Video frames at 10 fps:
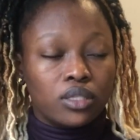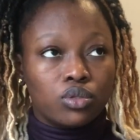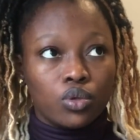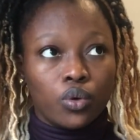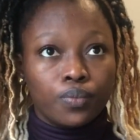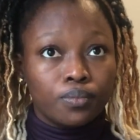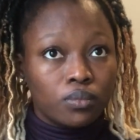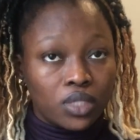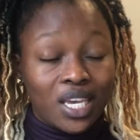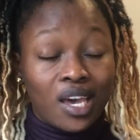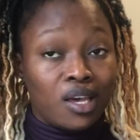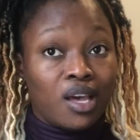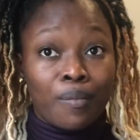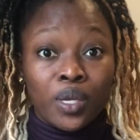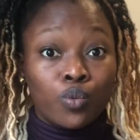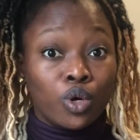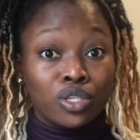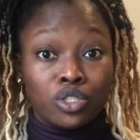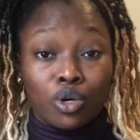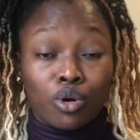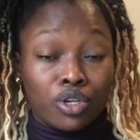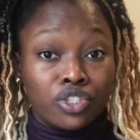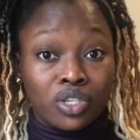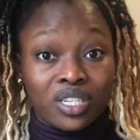So yeah, I mean, once your conditions